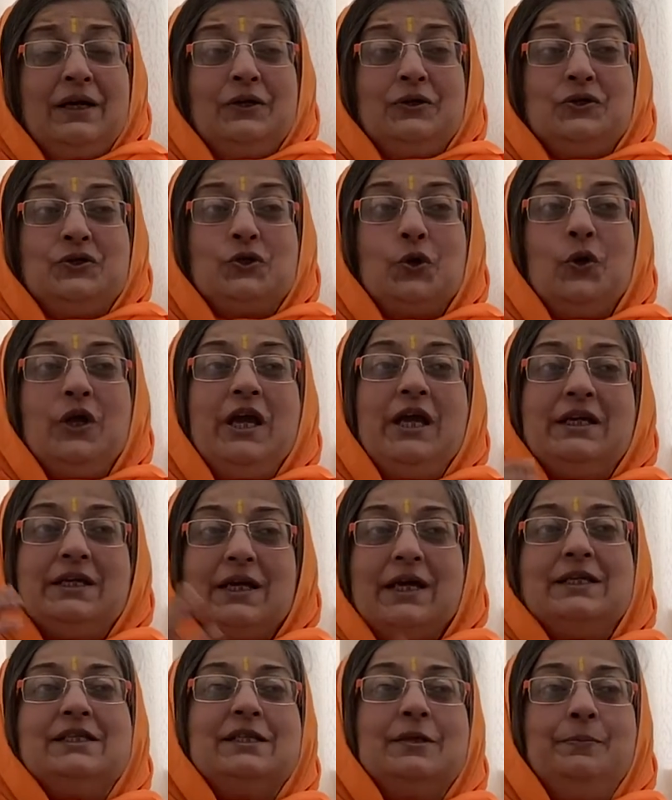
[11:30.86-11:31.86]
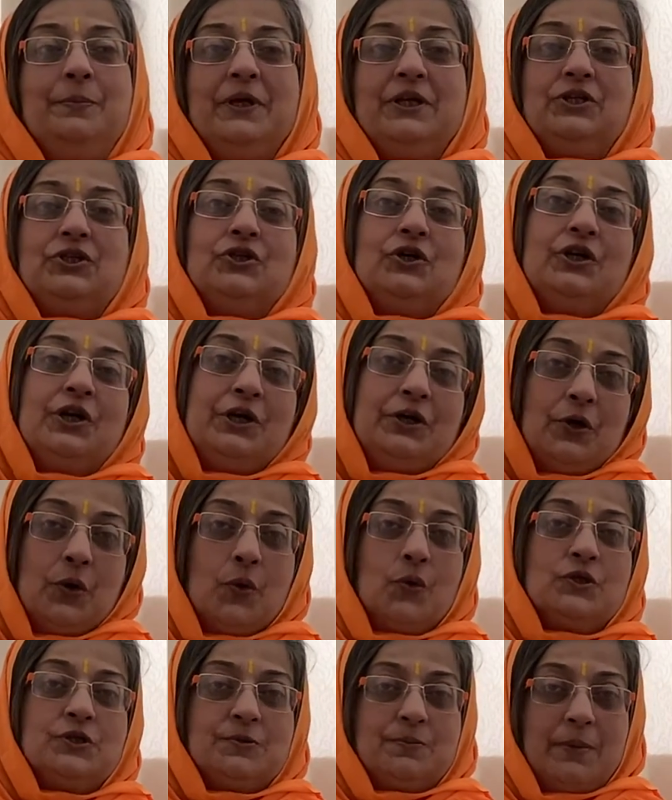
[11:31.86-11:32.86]
So he takes the picture and
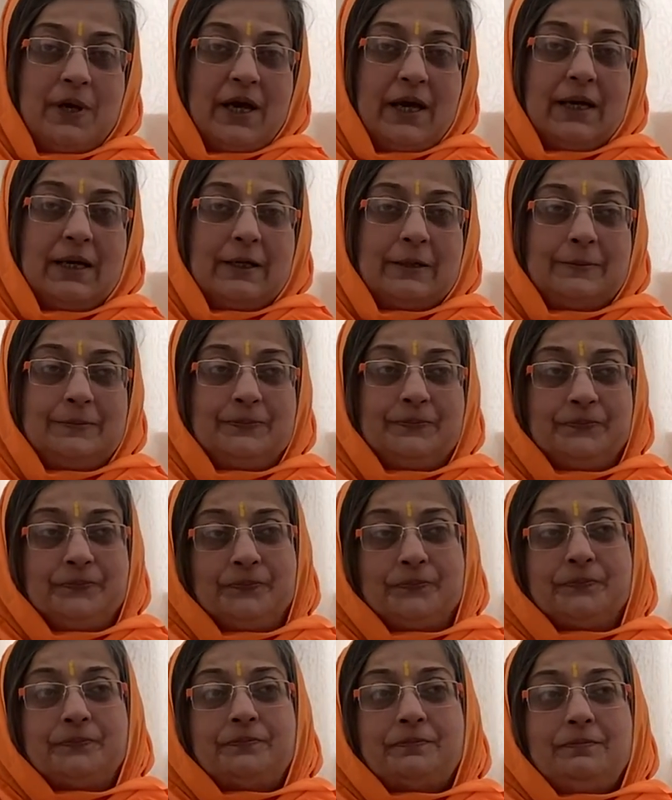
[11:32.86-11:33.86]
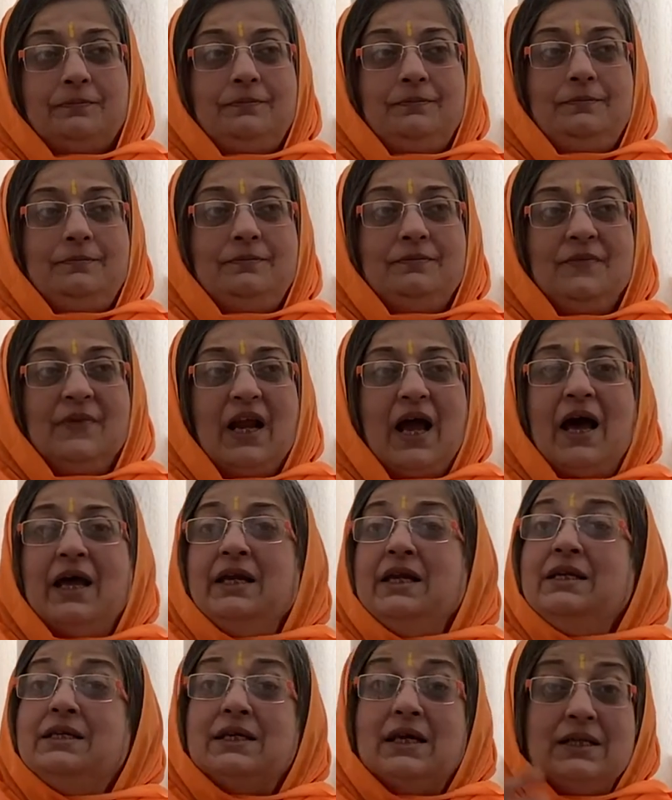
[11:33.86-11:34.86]
goes back. And
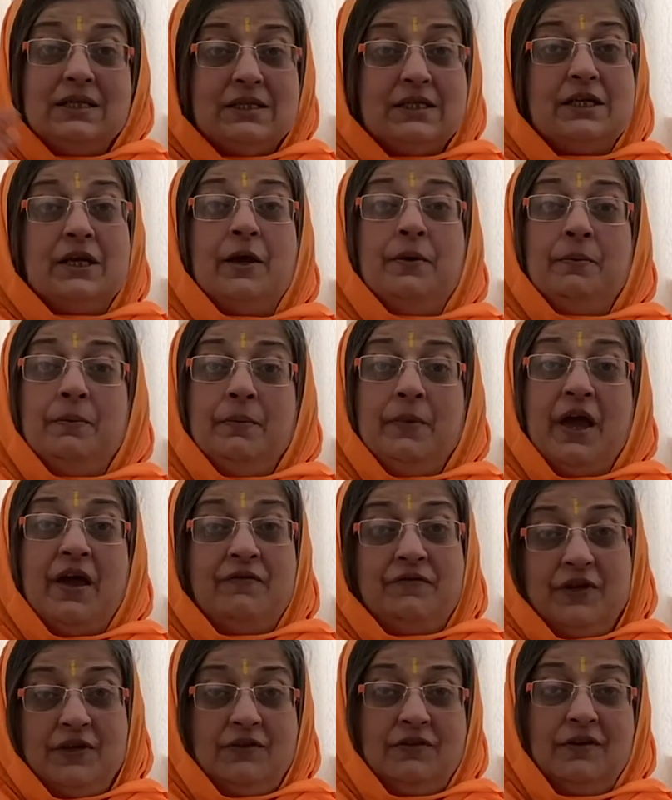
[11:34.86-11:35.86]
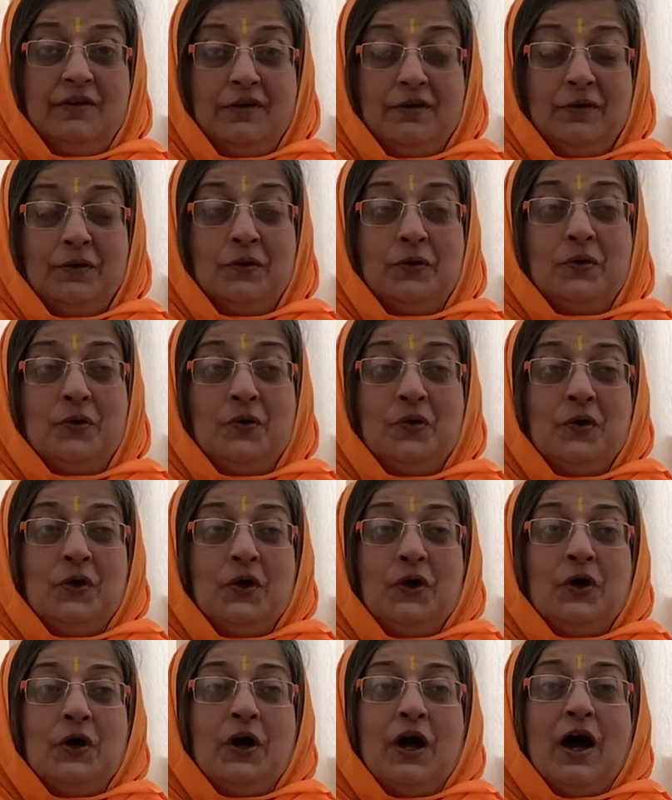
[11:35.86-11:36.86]
he tells him everything, you know.
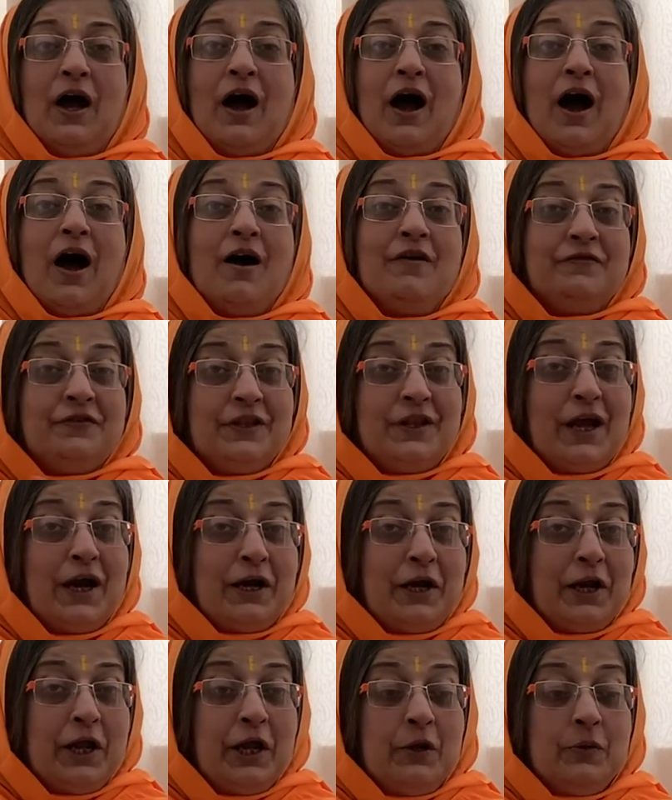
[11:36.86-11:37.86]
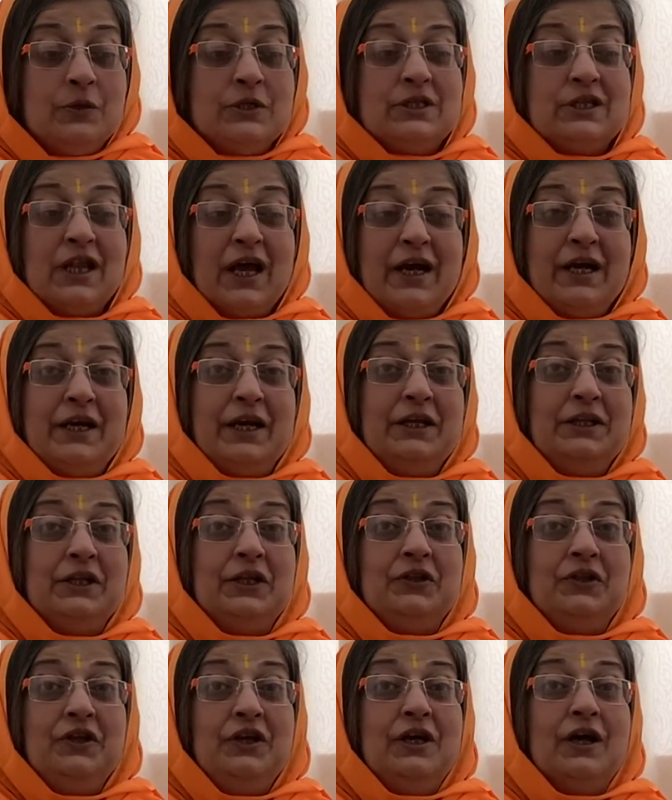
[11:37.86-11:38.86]
After that day, he was lighting the
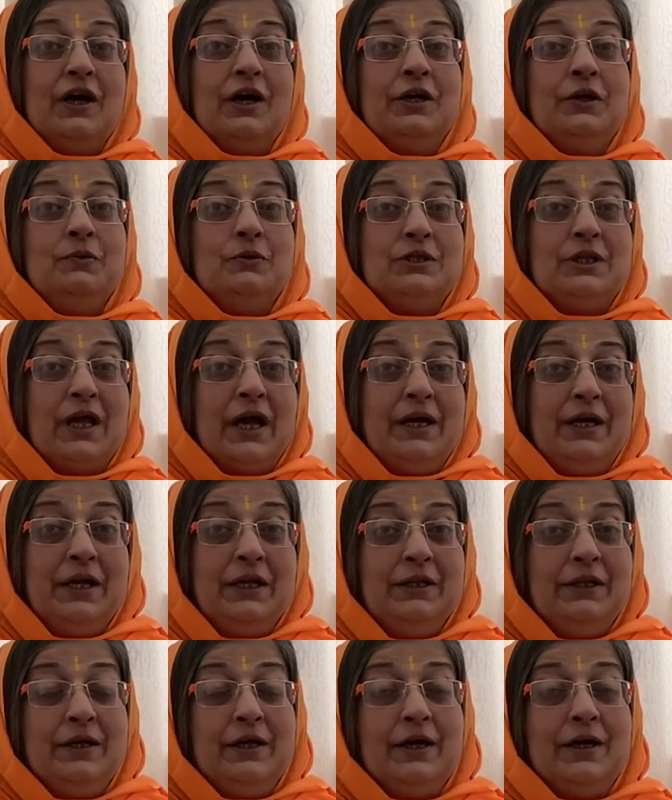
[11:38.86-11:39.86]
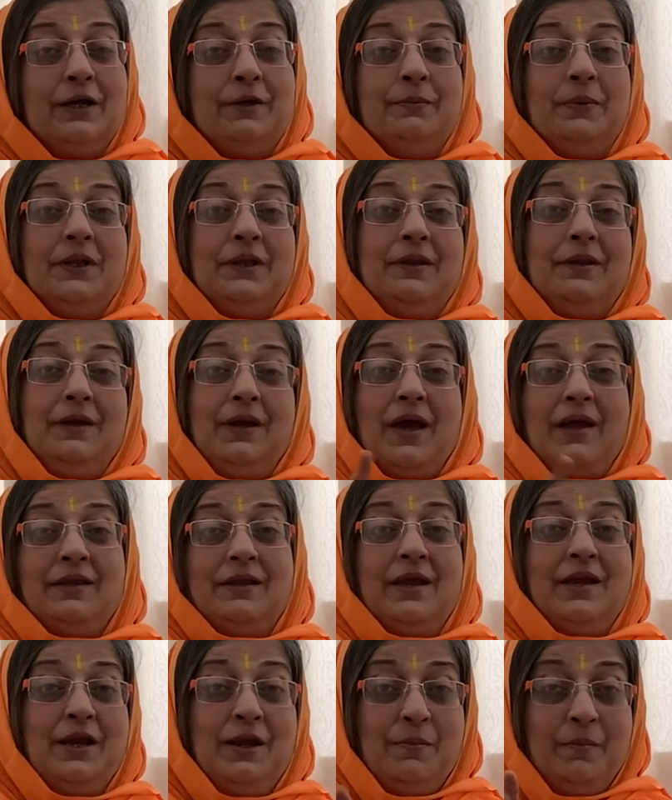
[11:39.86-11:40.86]
diya, he was lighting the agarbatti, and
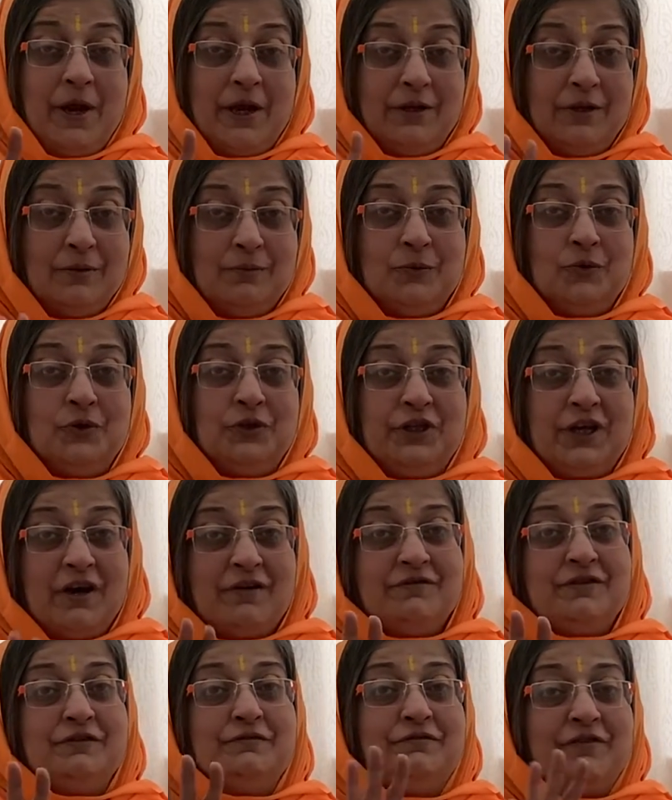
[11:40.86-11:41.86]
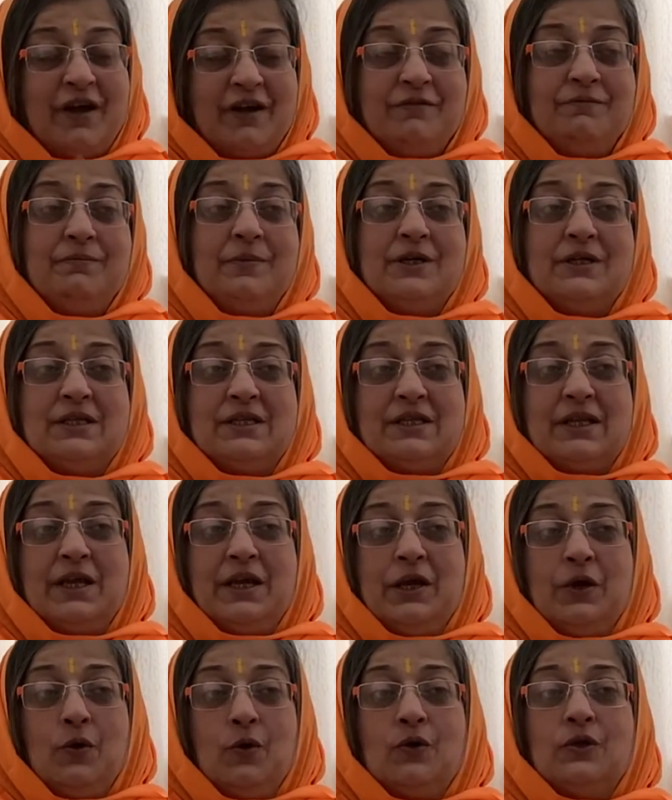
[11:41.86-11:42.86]
then he made the Murti. After 5 months, then
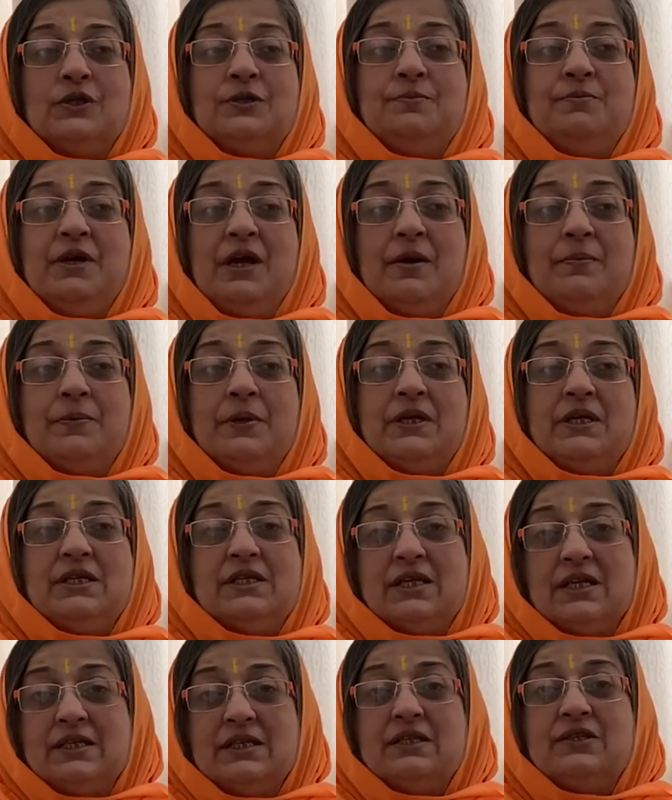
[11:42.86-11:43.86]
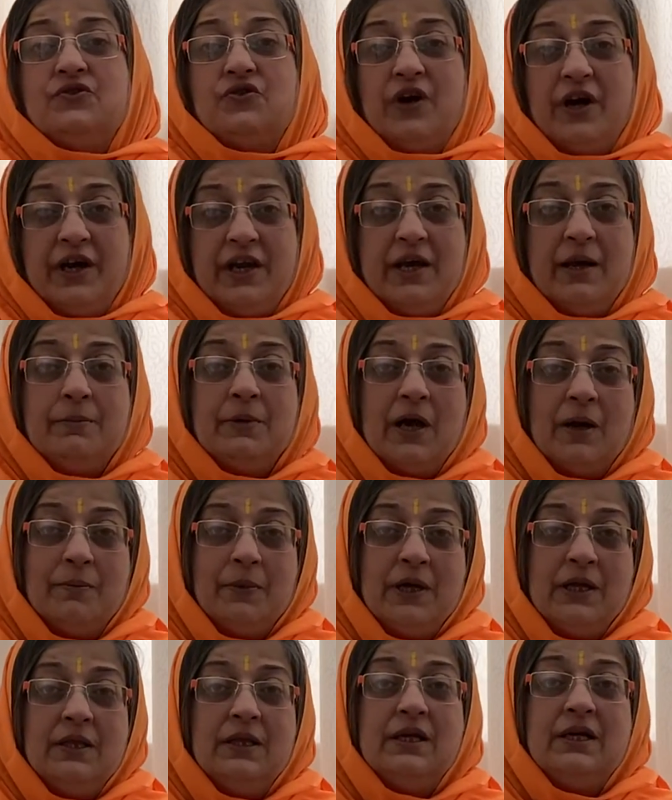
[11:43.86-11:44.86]
he calls me up and he says, it's ready, I'm
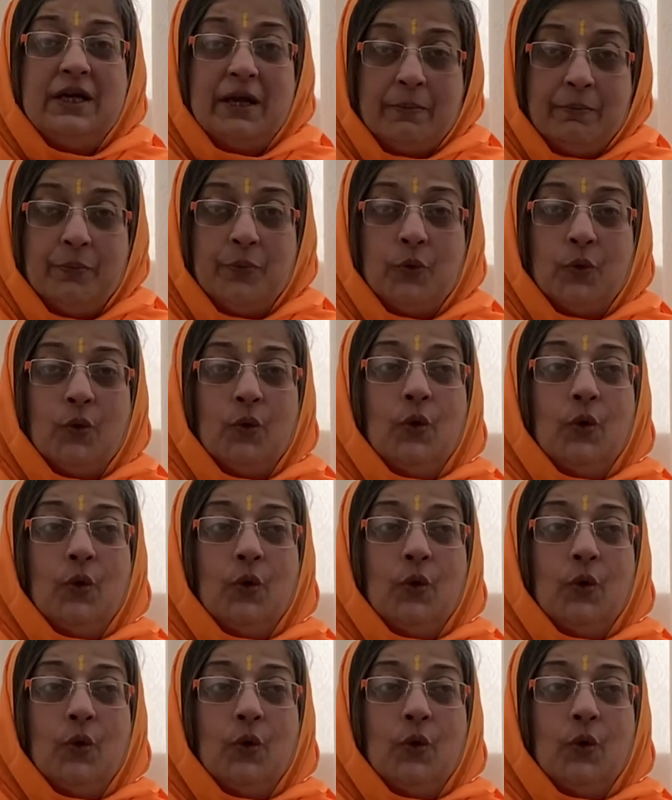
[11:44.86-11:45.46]
coming in the tempo.